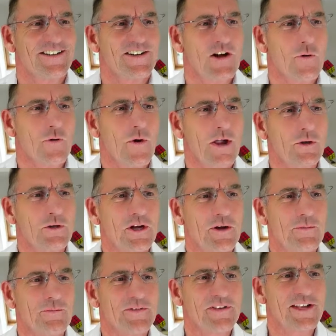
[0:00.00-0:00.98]

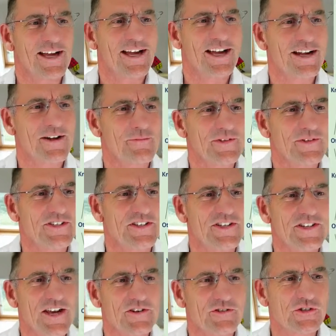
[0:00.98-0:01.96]
Welcome. This
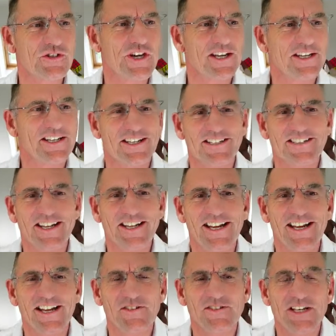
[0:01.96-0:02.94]
is Andrew Jenkins
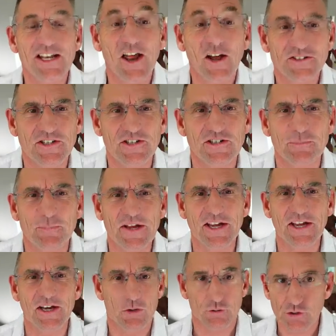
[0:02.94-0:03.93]
here. Delighted to be
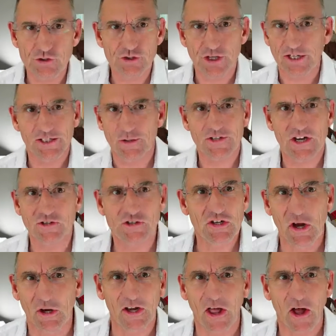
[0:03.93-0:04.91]
here. I was just checking I was actually
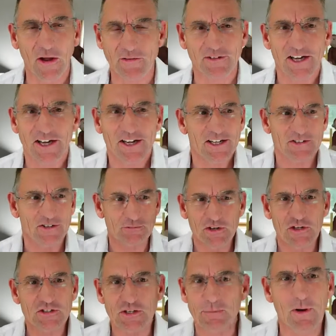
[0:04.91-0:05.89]
on live. It's the
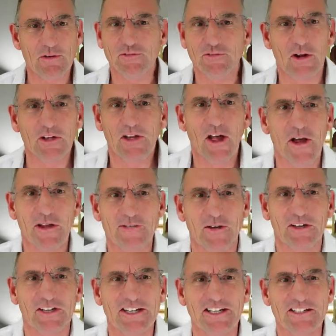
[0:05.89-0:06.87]
first time I've gone live
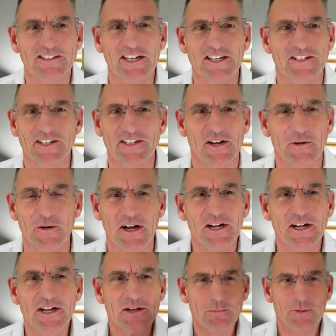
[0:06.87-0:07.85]
on LinkedIn, so
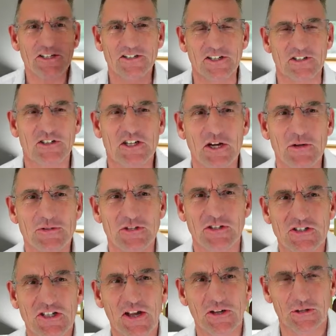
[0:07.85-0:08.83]
please excuse the
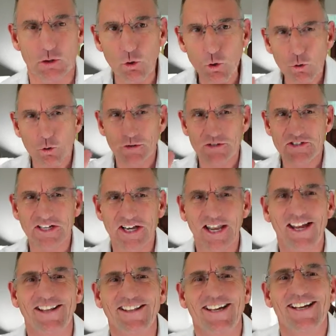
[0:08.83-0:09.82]
slight awkward
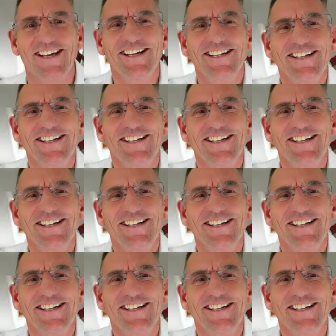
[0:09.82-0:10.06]
delay there.